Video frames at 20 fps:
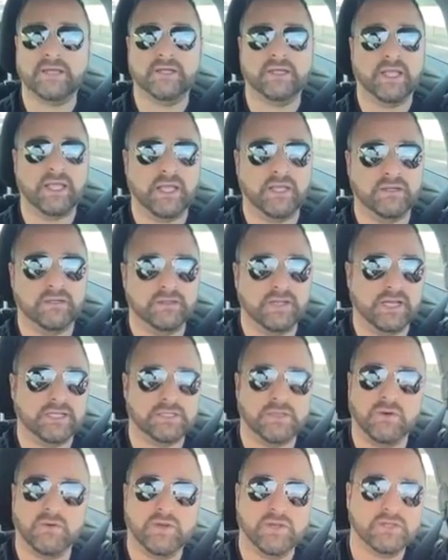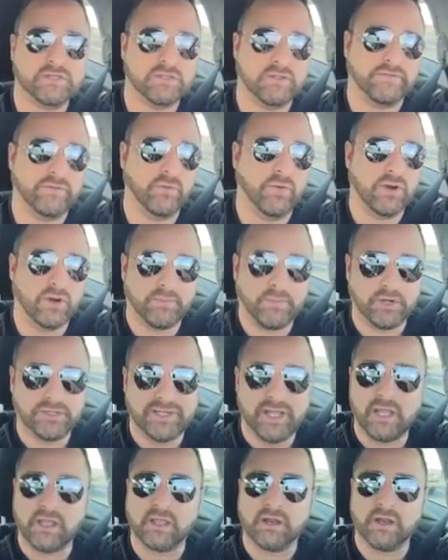So if you have any ideas that you want me to
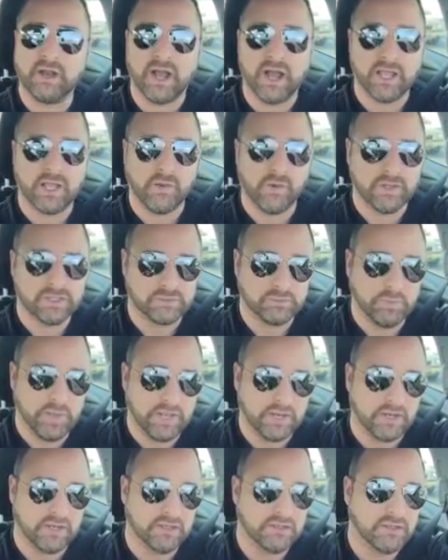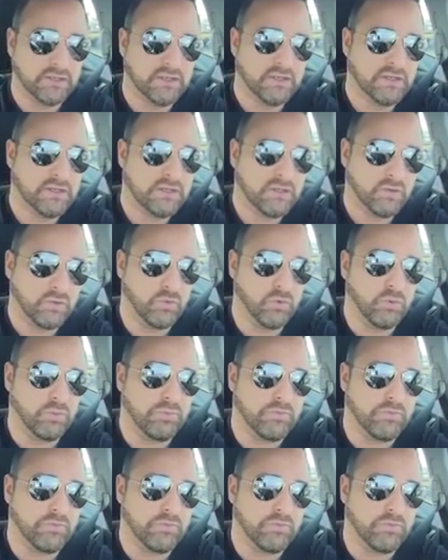talk about on the panel, shoot them over.